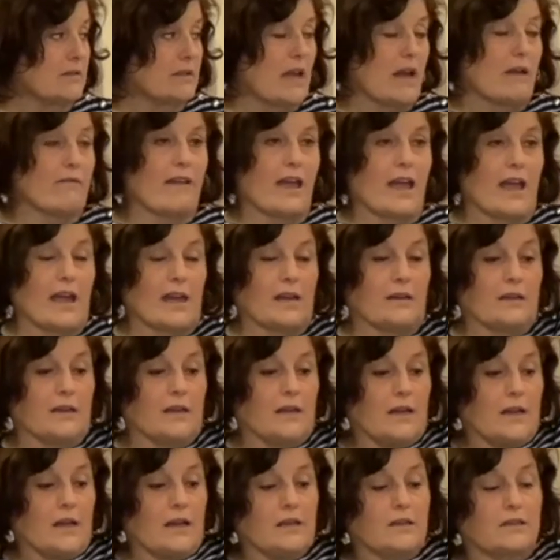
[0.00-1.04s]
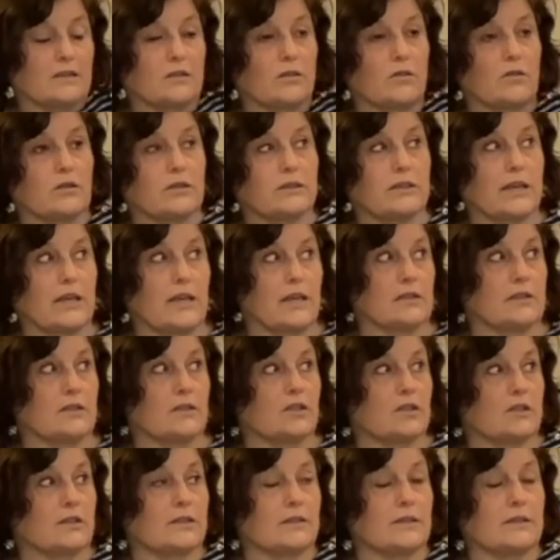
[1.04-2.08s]
I've had soil tests
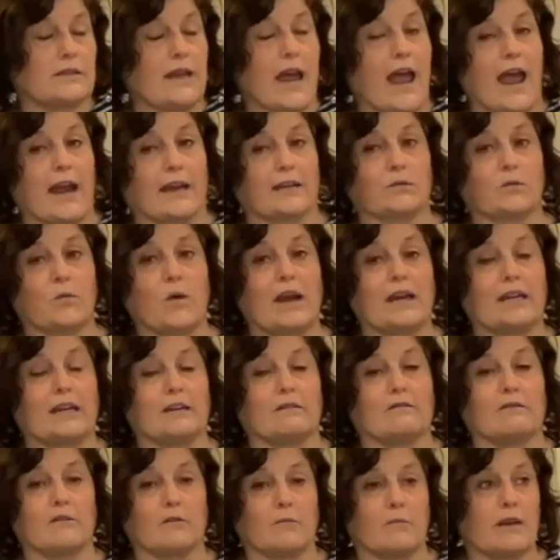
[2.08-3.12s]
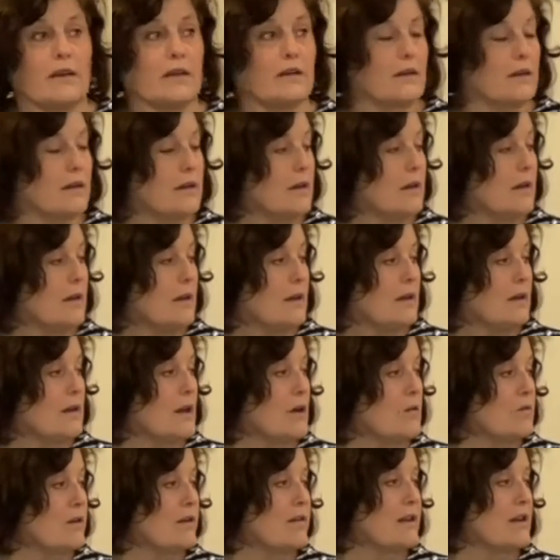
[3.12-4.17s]
just stacked, waiting for me to
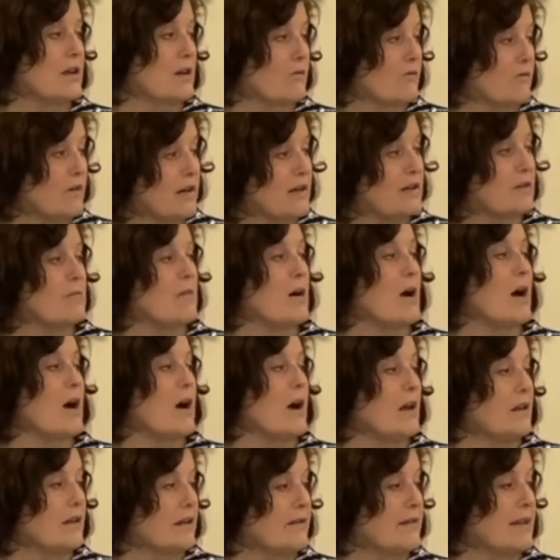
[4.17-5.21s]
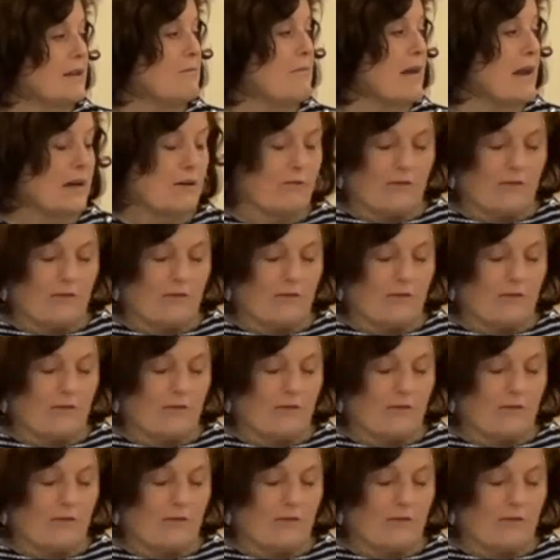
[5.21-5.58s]
go in there and read them all and then make